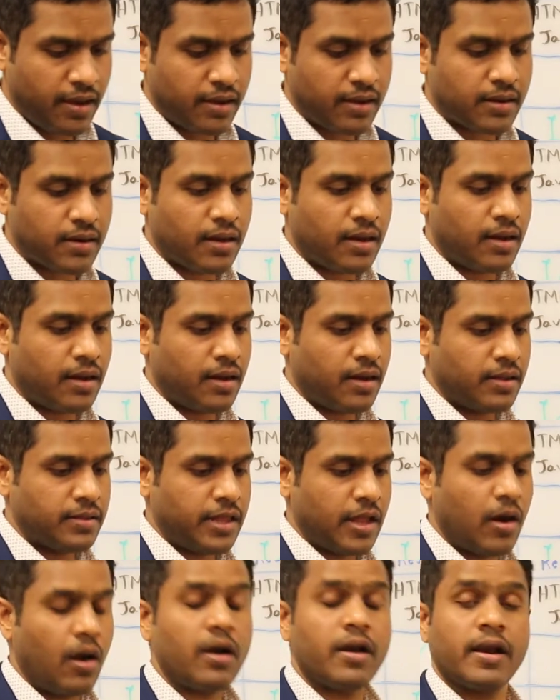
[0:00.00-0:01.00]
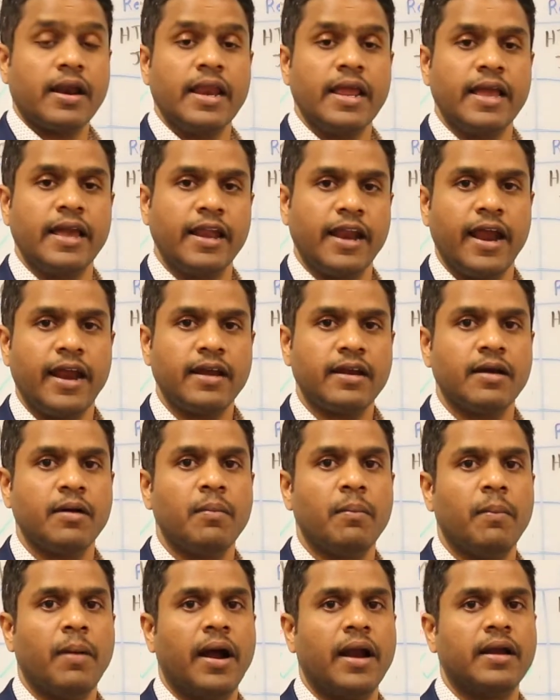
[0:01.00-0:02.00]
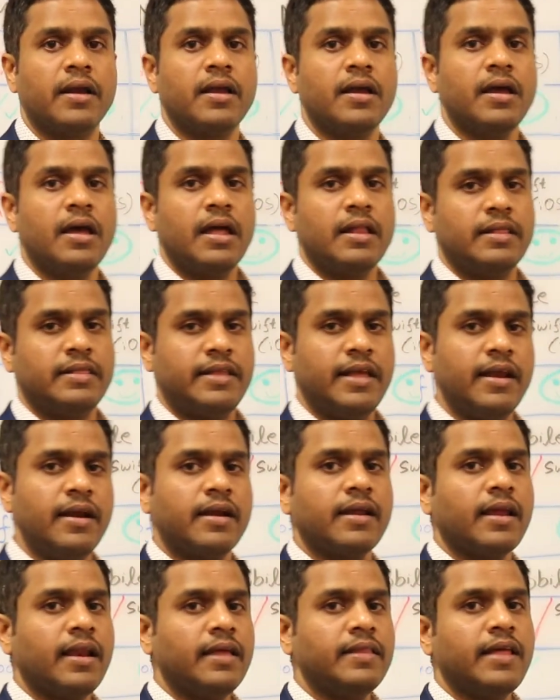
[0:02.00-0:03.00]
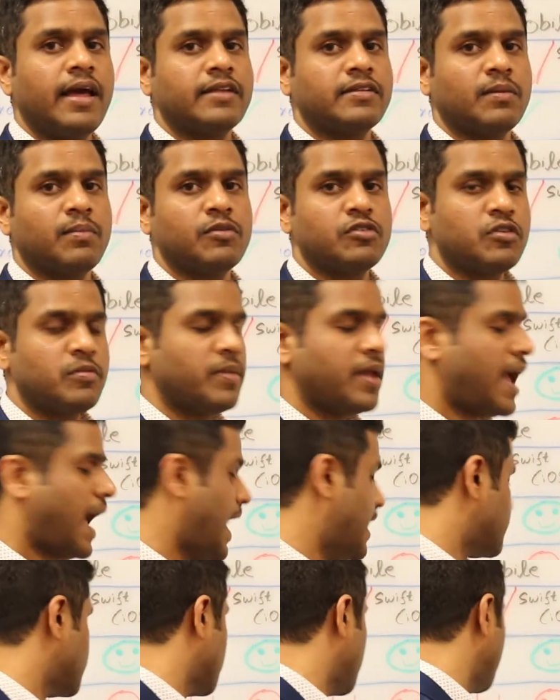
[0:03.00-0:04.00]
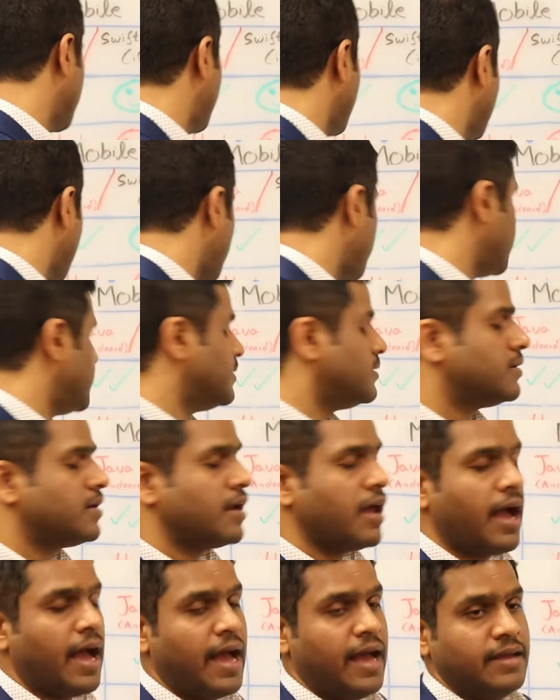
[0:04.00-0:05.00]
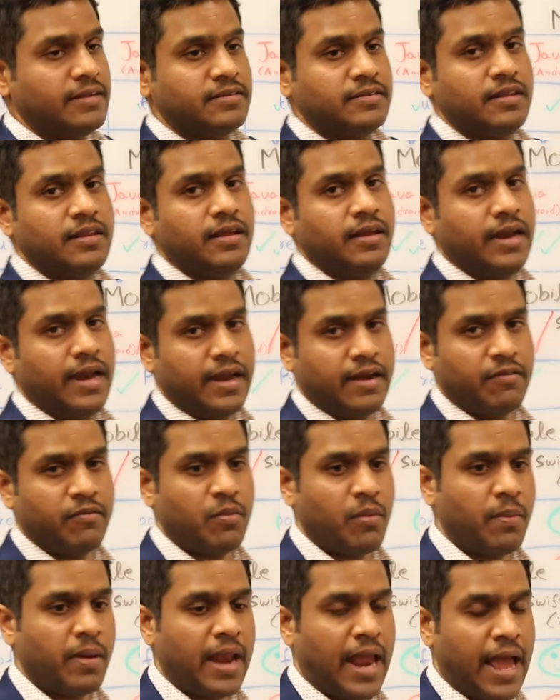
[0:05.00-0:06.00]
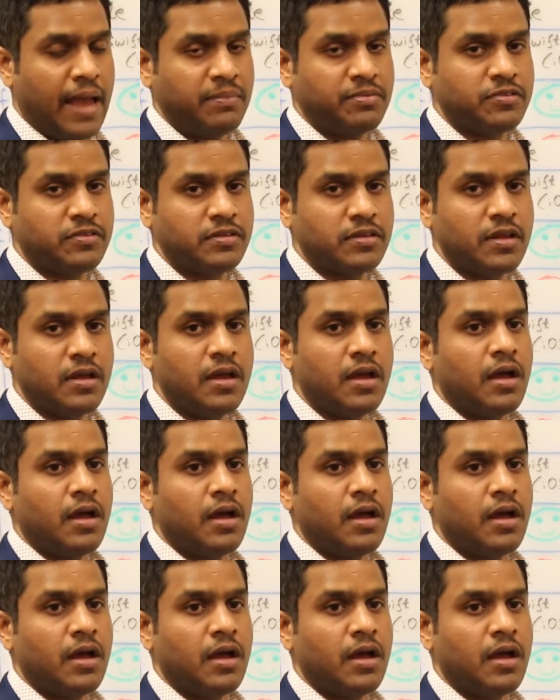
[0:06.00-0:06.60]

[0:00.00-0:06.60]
here. They're not really great, but theoretically they are supposed to be as good performance as the native mobile apps.